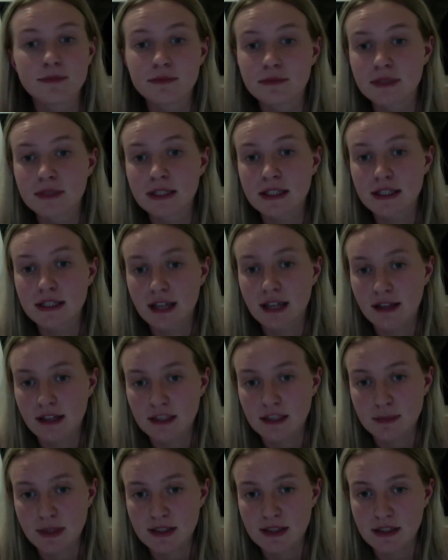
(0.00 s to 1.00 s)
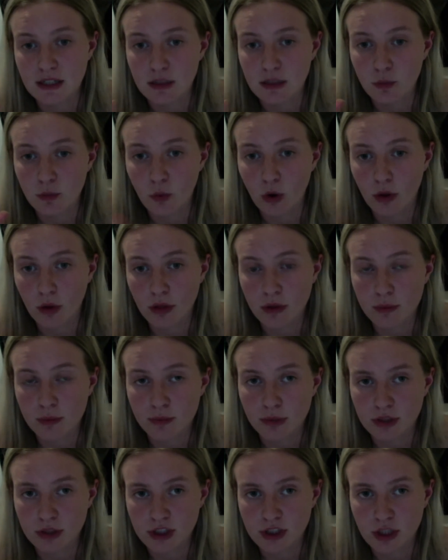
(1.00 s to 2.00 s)
Yeah, that's basically what the
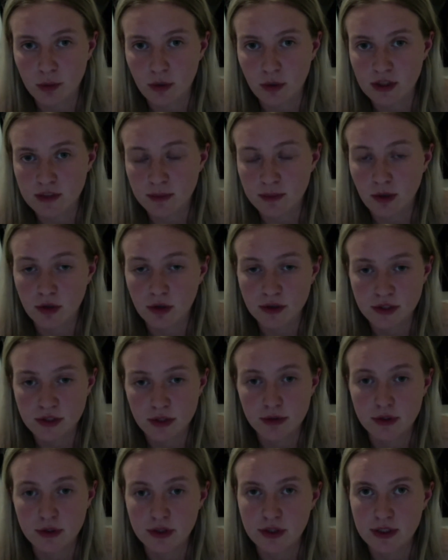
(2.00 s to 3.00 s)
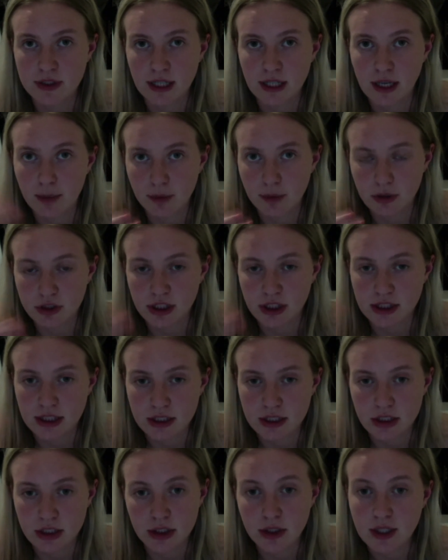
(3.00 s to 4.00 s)
project was, but also it was just like a project
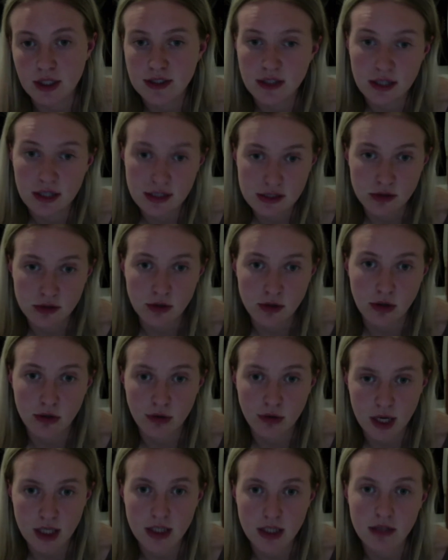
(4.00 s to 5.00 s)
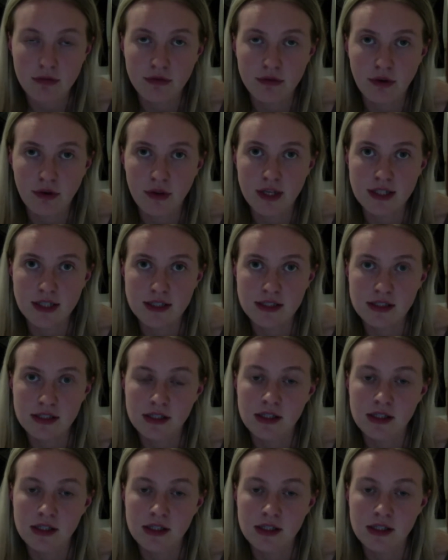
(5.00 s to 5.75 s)
in uni, so they still got graded for this.